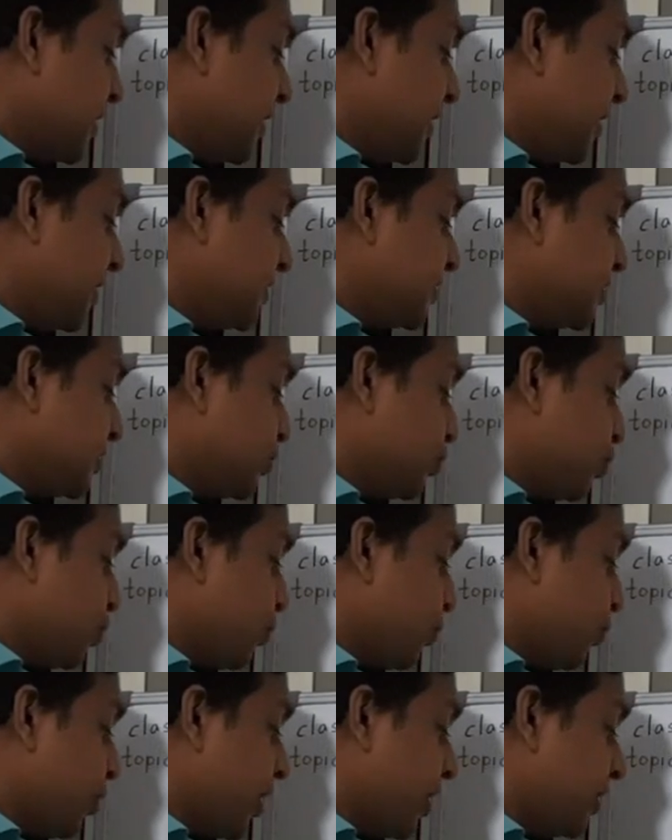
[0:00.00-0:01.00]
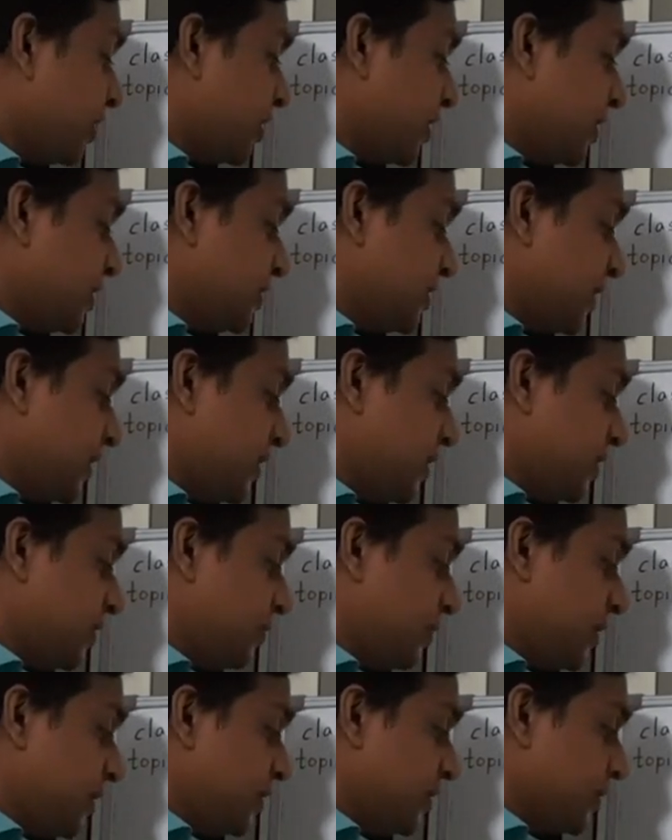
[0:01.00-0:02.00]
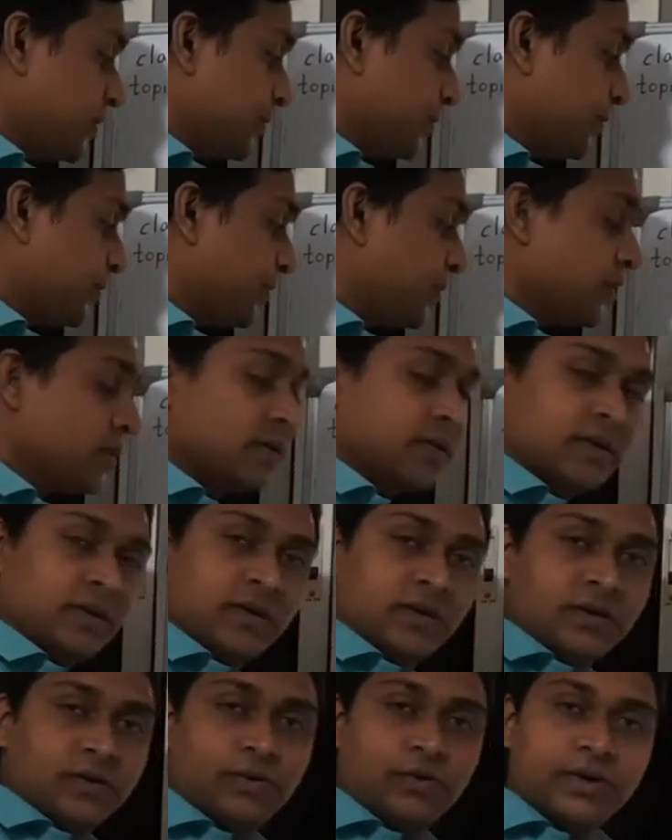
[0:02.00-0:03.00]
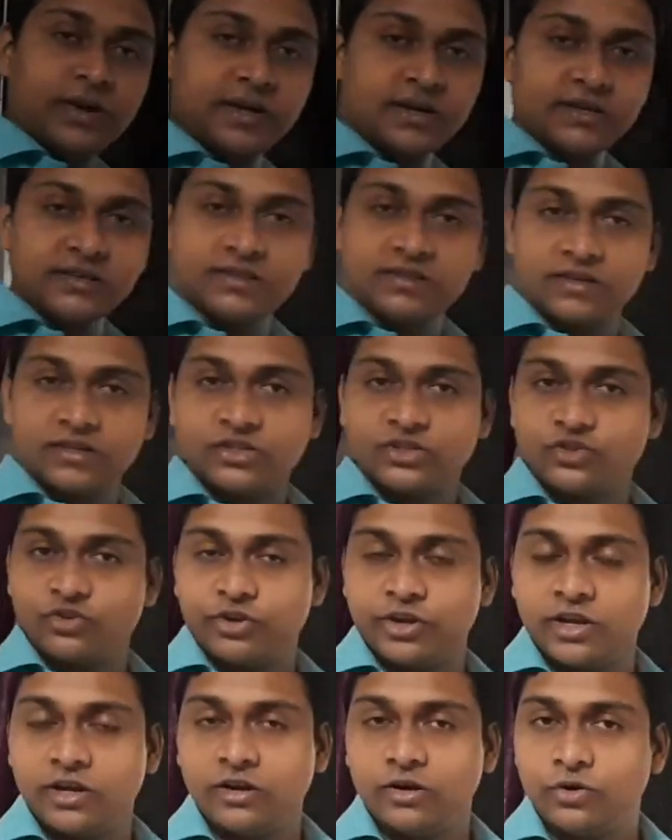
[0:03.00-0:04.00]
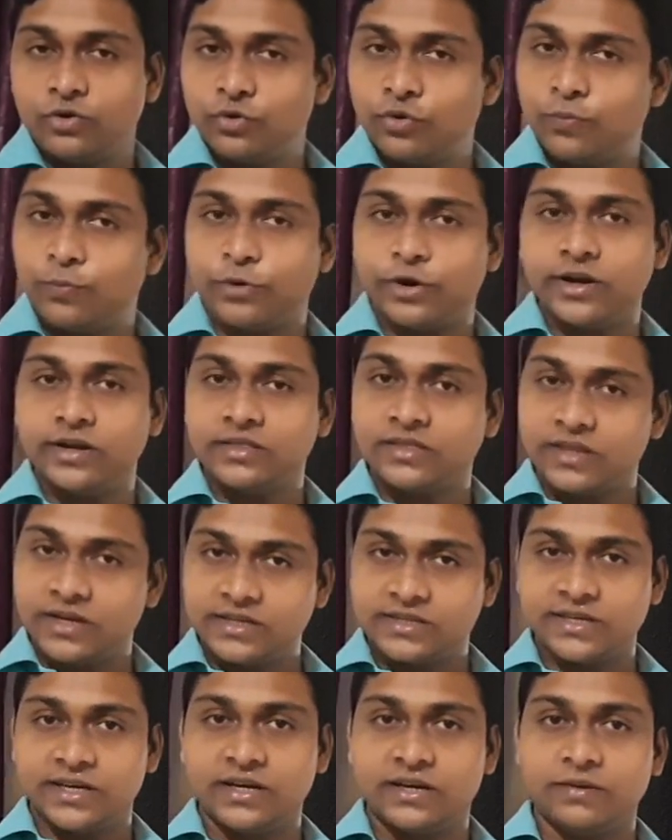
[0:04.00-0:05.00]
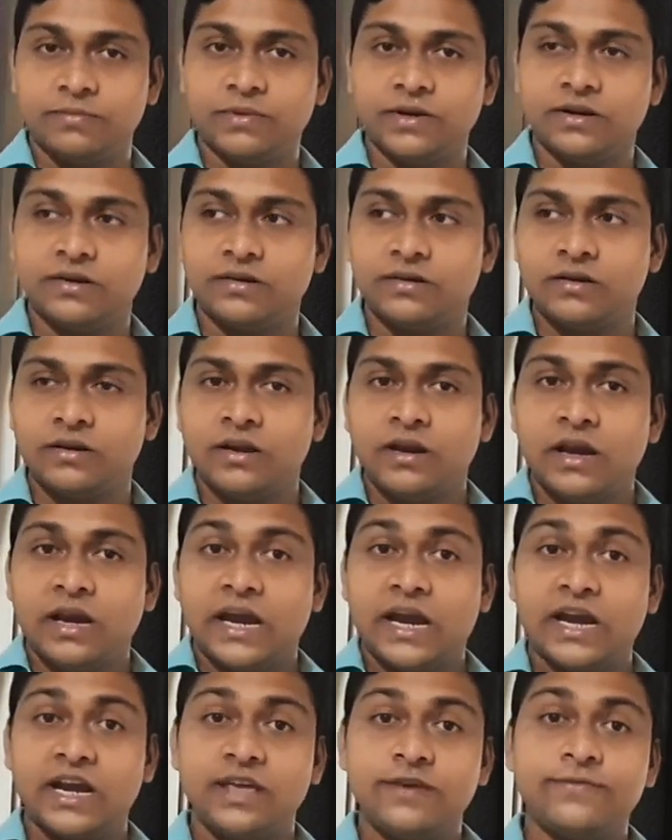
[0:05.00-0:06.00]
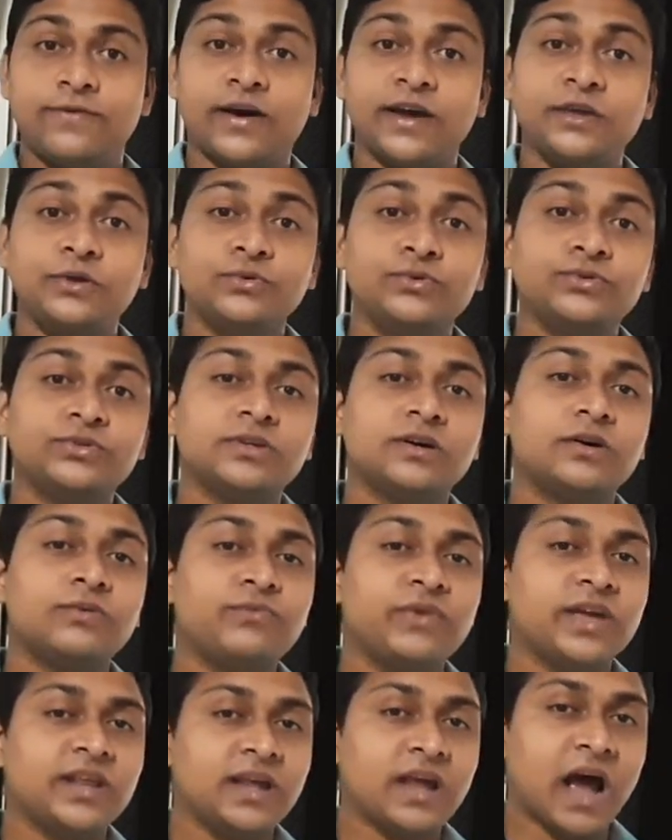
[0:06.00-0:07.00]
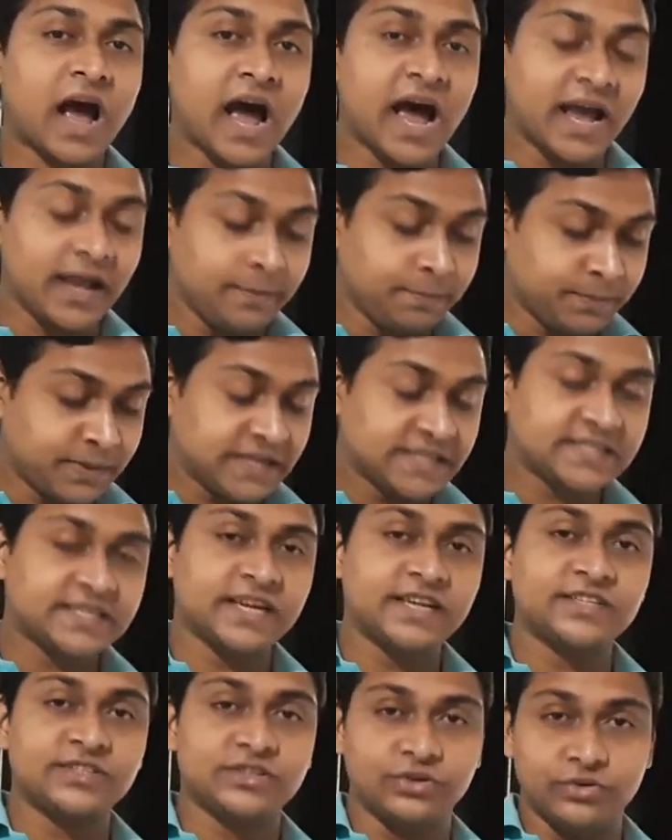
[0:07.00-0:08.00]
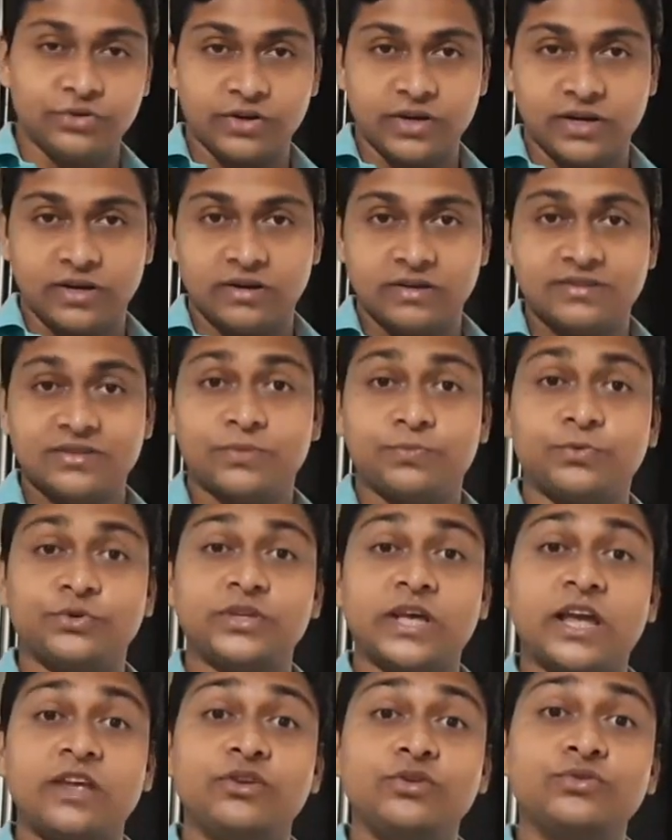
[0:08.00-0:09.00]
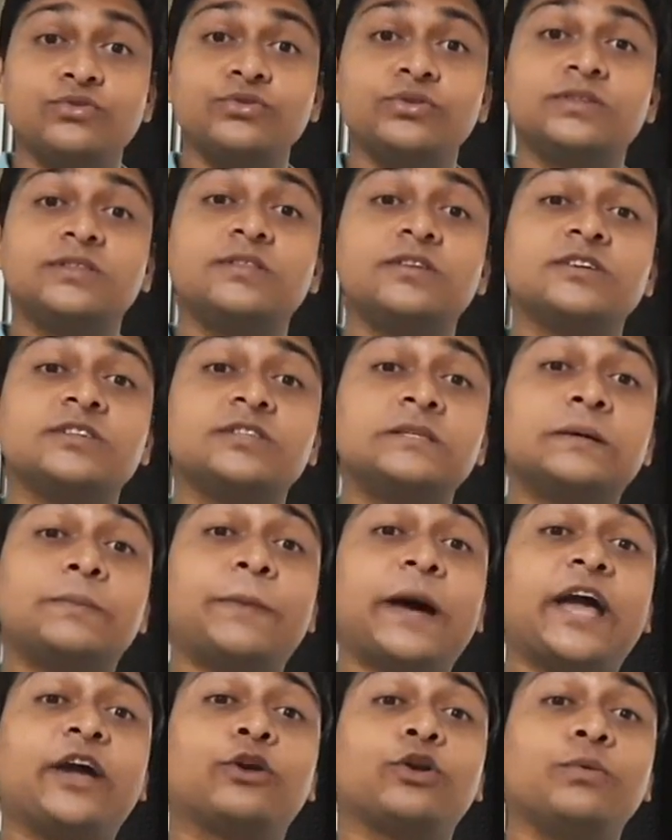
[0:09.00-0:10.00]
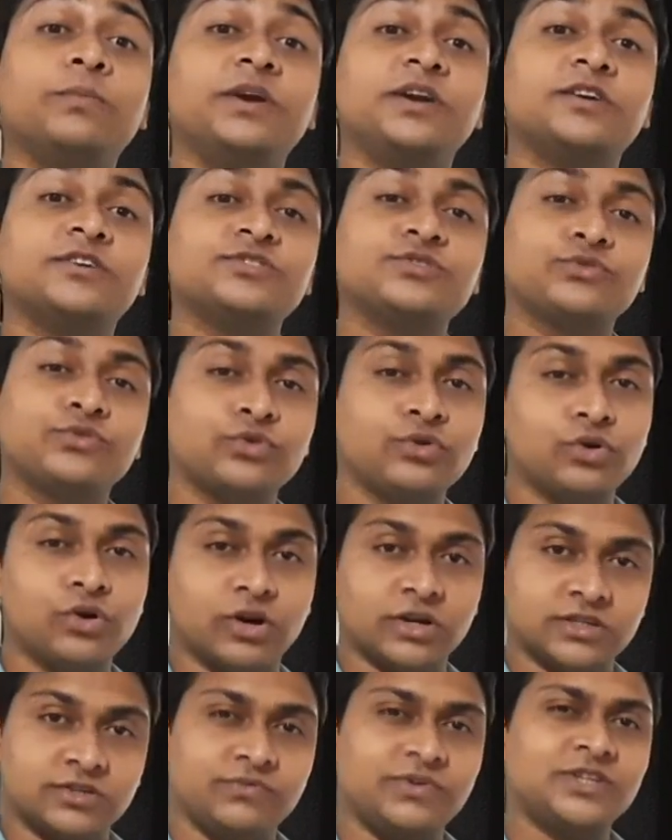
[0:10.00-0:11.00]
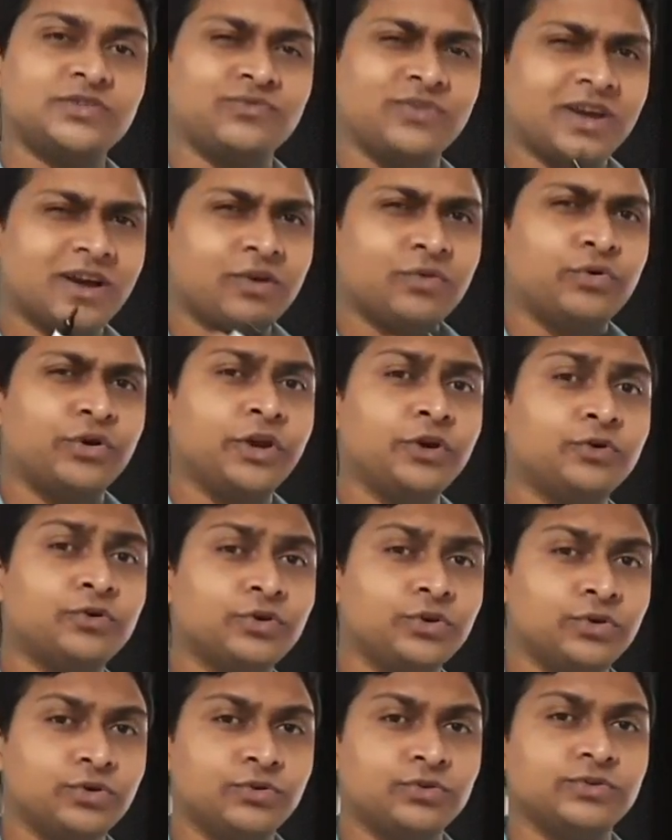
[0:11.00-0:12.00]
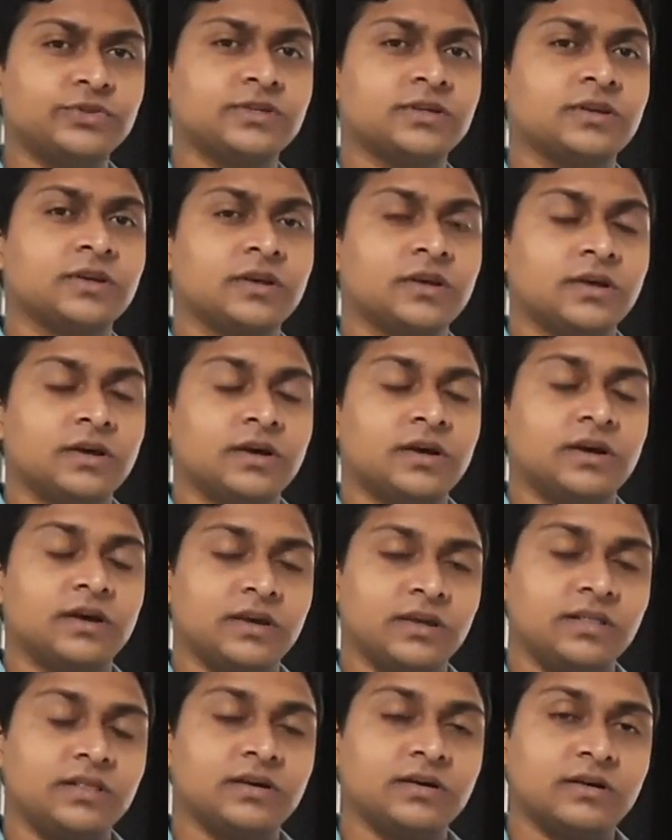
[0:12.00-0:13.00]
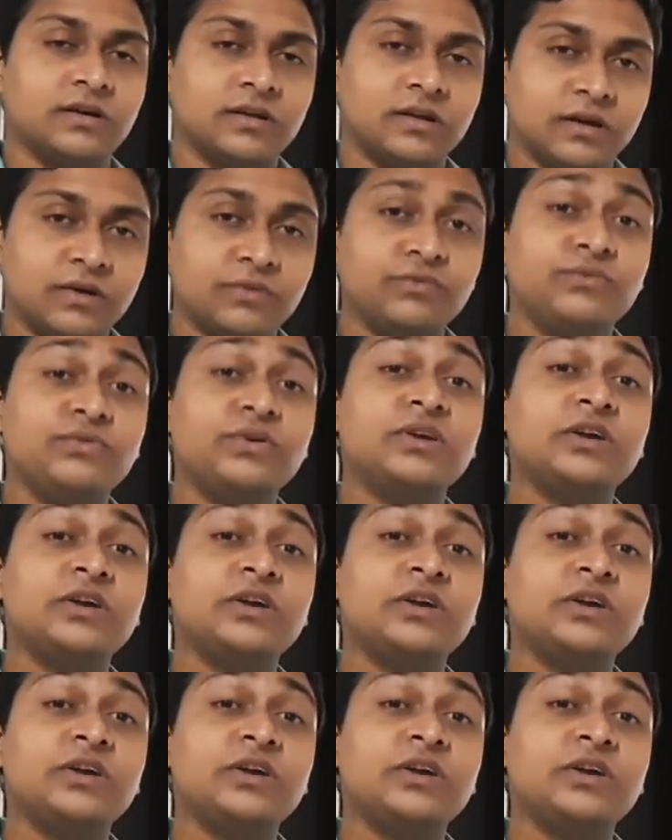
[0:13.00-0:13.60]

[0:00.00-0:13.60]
scale, it is 2.3 centimeter. Okay, it is just showing 2.3 centimeter. And if I use a very high precise unit, suppose I use this micrometer screw gauge, which we are going to use in the